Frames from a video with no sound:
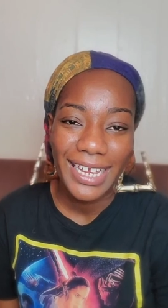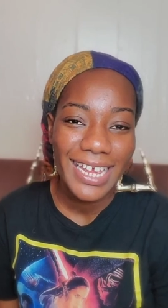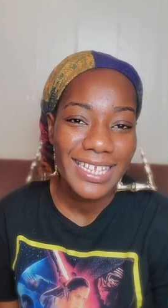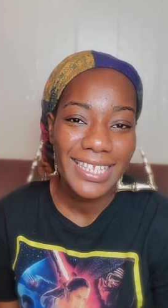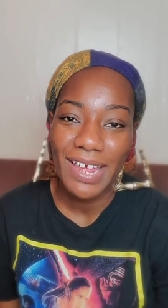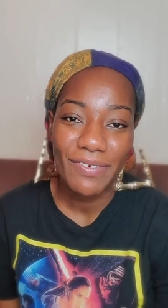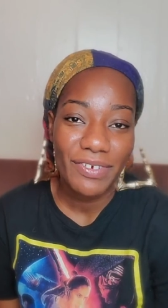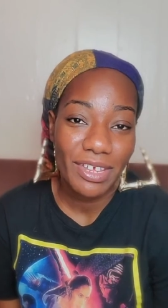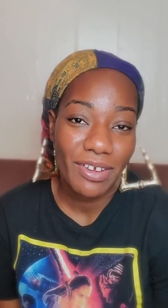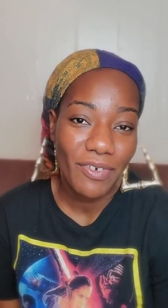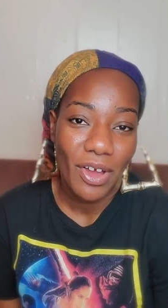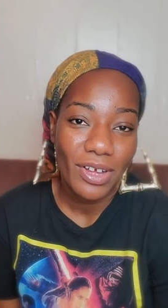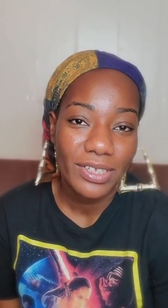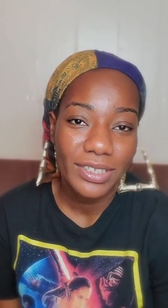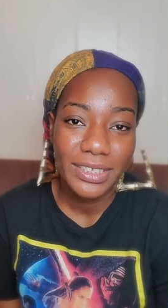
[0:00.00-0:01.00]
it's never their
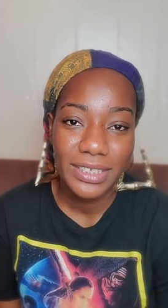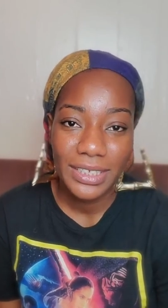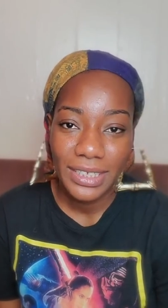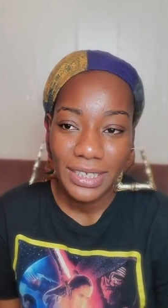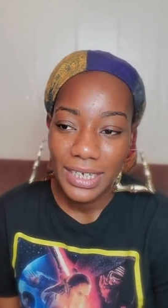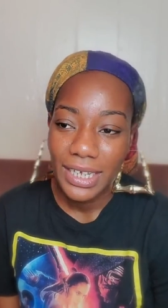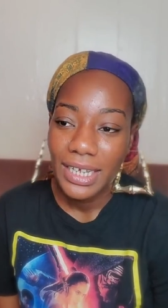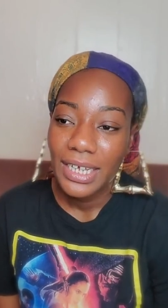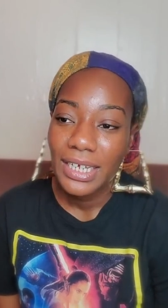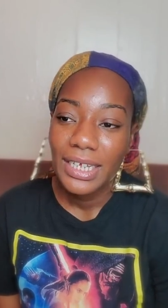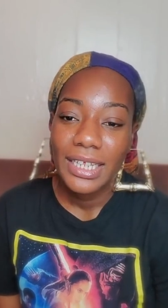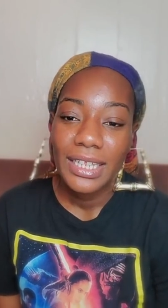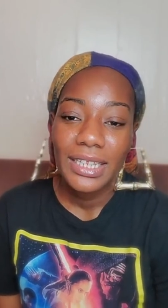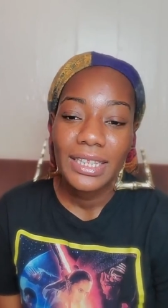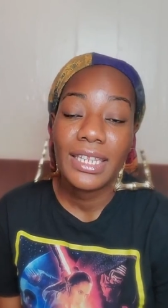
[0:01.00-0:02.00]
fault,
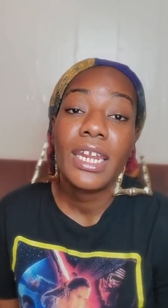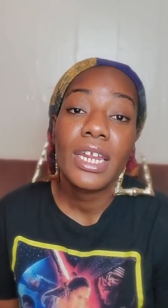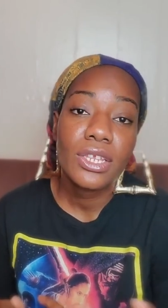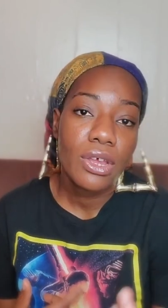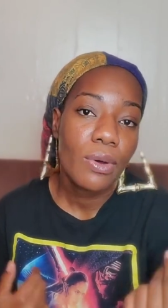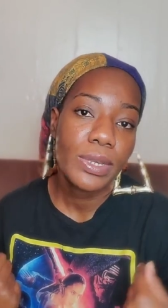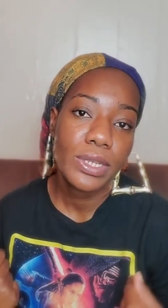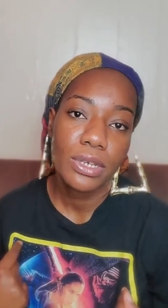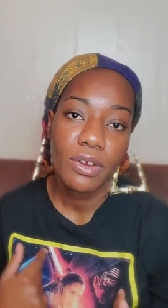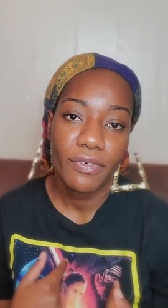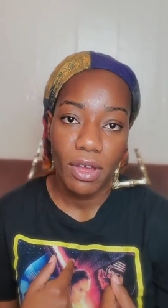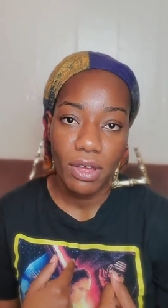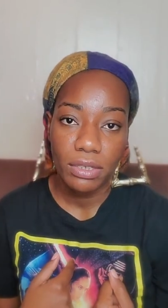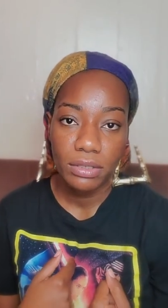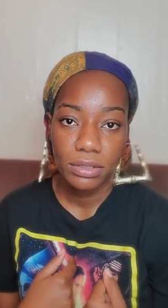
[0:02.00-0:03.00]
then it's always your fault.